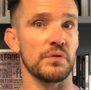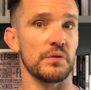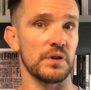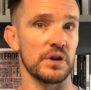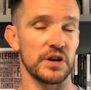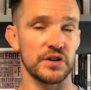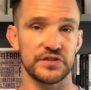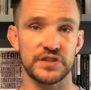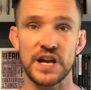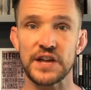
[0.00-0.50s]

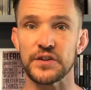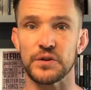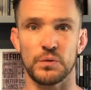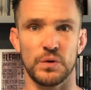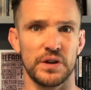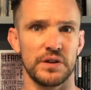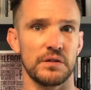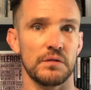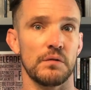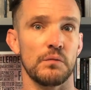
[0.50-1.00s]
Here's another
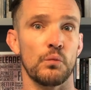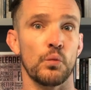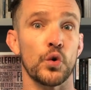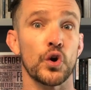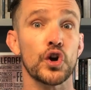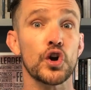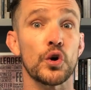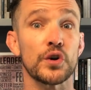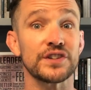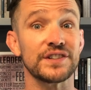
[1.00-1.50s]
one. We're
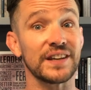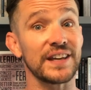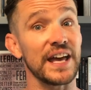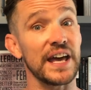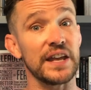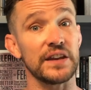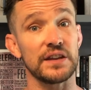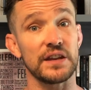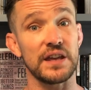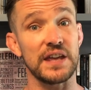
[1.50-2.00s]
going to
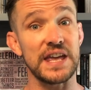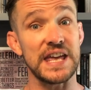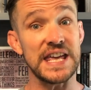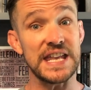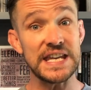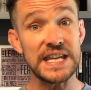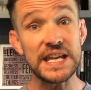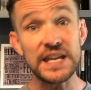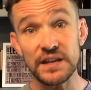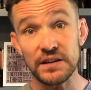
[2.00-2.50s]
get
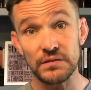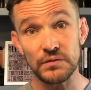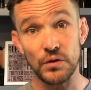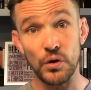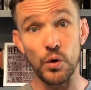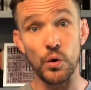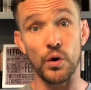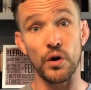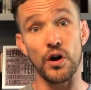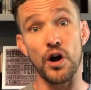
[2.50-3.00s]
any
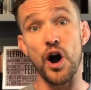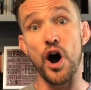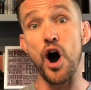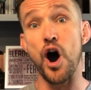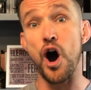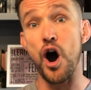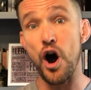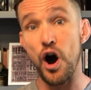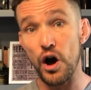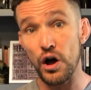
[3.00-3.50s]
or
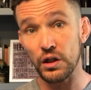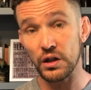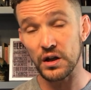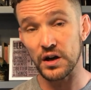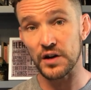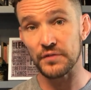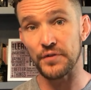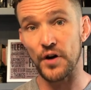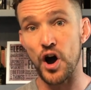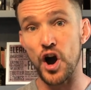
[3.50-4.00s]
all
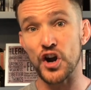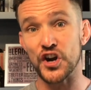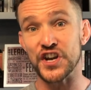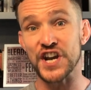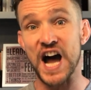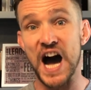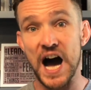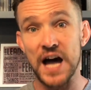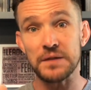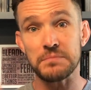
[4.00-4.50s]
of our
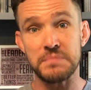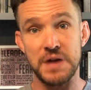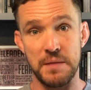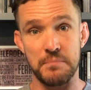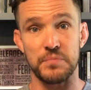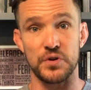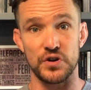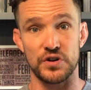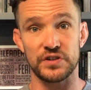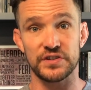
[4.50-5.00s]

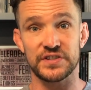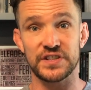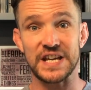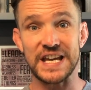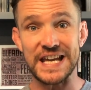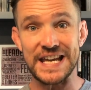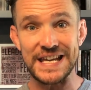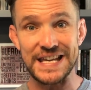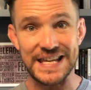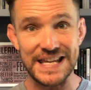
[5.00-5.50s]
non-members
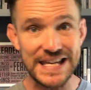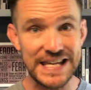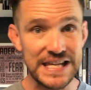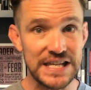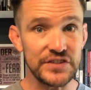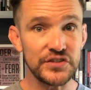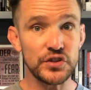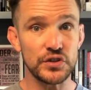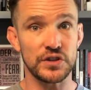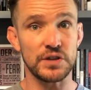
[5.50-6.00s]

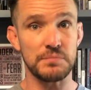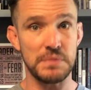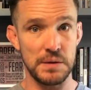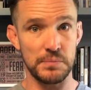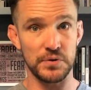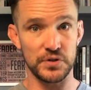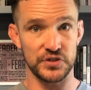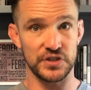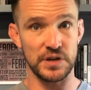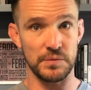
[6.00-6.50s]
into the
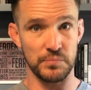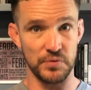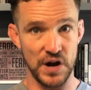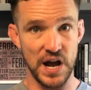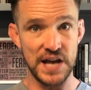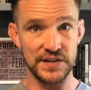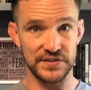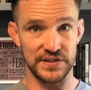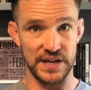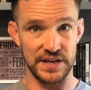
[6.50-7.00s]
membership
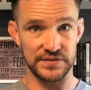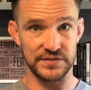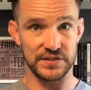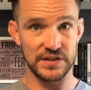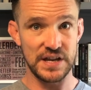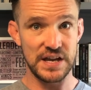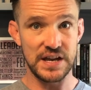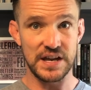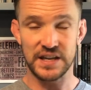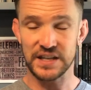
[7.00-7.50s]
process.
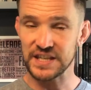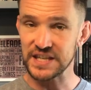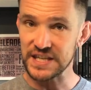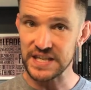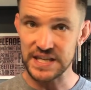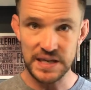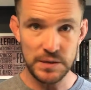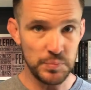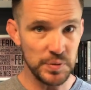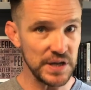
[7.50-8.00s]

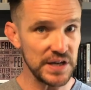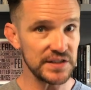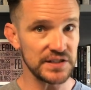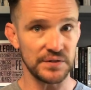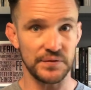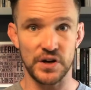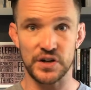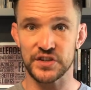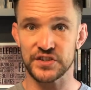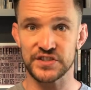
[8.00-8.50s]
Key piece of
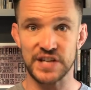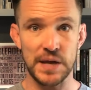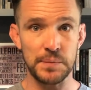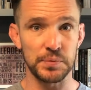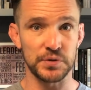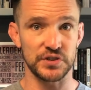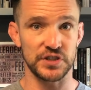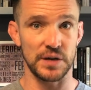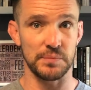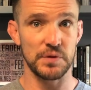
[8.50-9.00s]
our
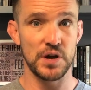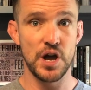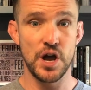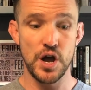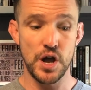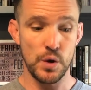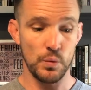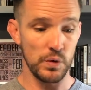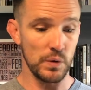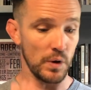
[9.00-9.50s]
discipleship.
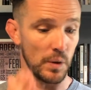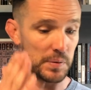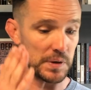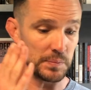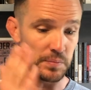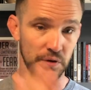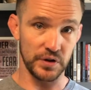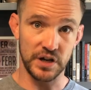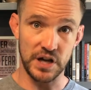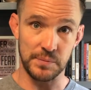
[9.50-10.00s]
We want
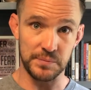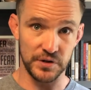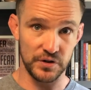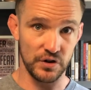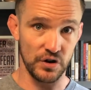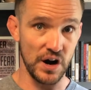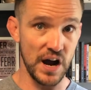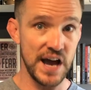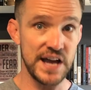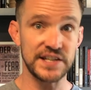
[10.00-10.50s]
people to come to
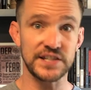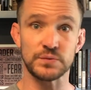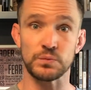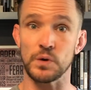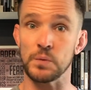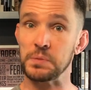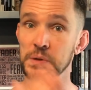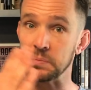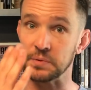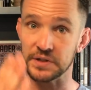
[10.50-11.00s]
Christ. We
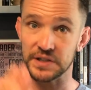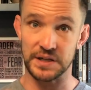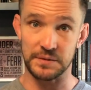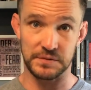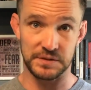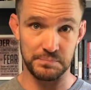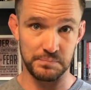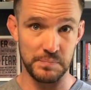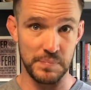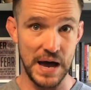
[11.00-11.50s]
want people to get
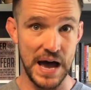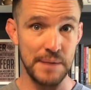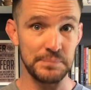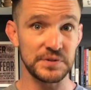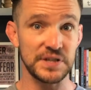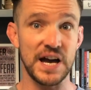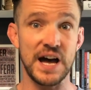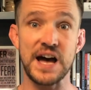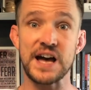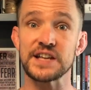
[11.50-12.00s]

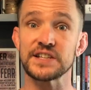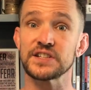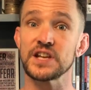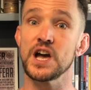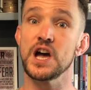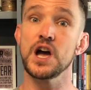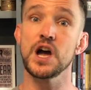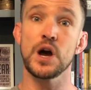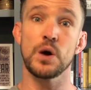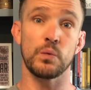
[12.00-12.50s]
baptized.
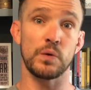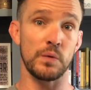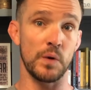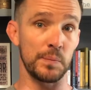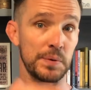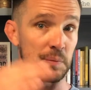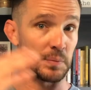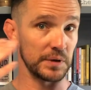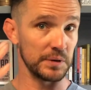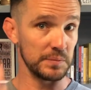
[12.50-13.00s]
We want
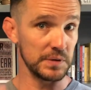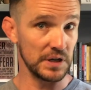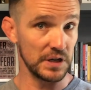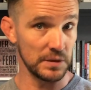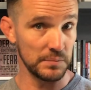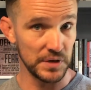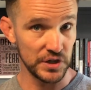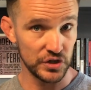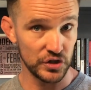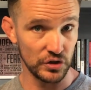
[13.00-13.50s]
people to be in a
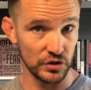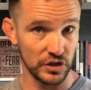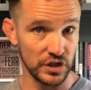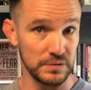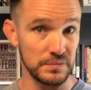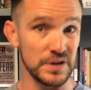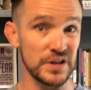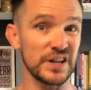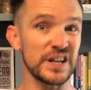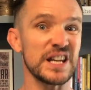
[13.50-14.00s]
missional
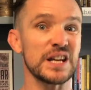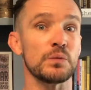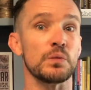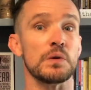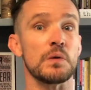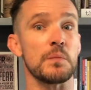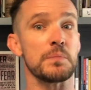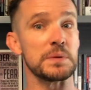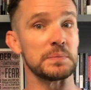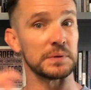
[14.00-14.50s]
community. We
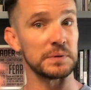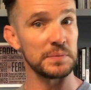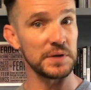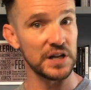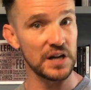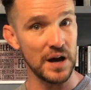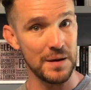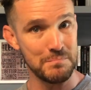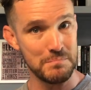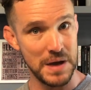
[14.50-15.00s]
want people to
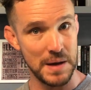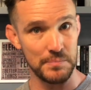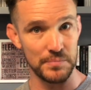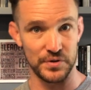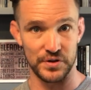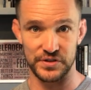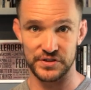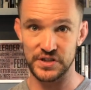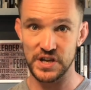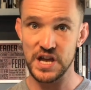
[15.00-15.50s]
become
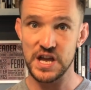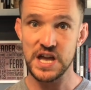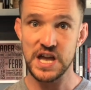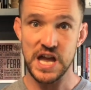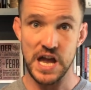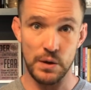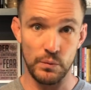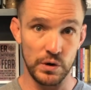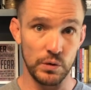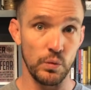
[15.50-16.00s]
members.
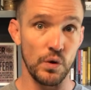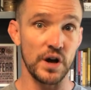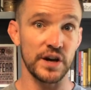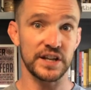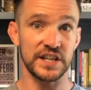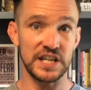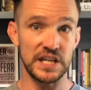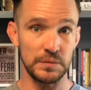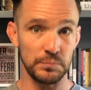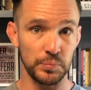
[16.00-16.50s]
And we want to
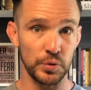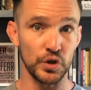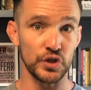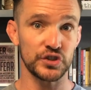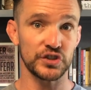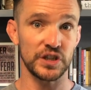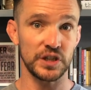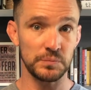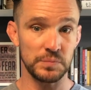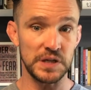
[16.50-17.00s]
keep
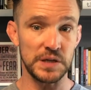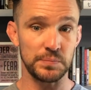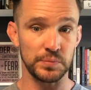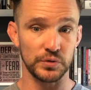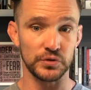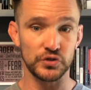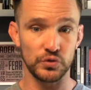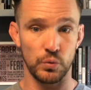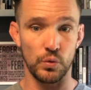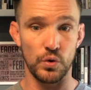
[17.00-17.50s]
pushing
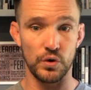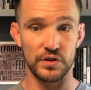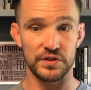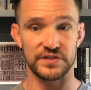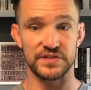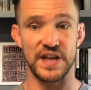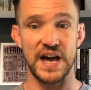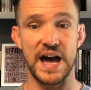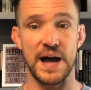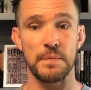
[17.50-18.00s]
people towards
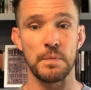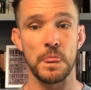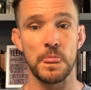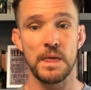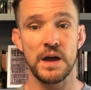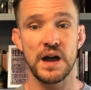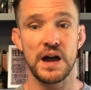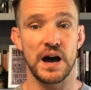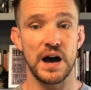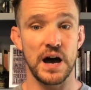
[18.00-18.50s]
that
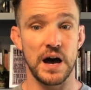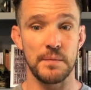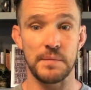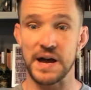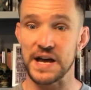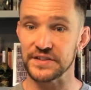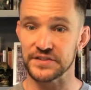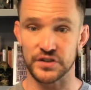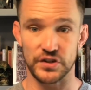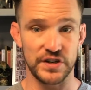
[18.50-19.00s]

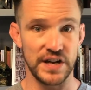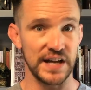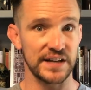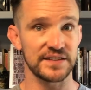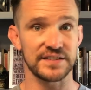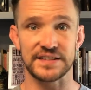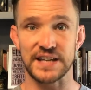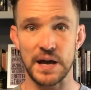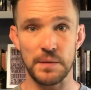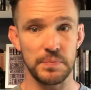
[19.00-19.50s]
as their
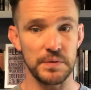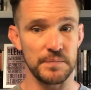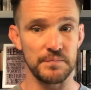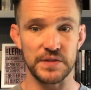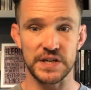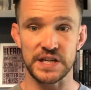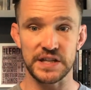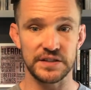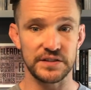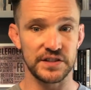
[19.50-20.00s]
next step
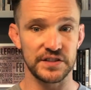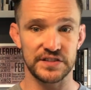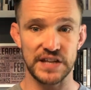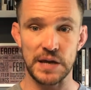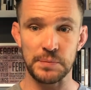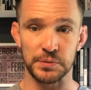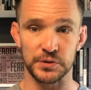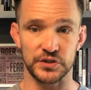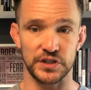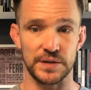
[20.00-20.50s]
in
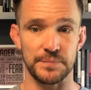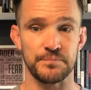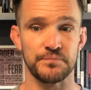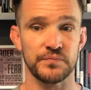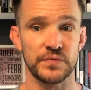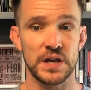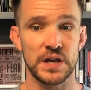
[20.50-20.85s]
discipleship.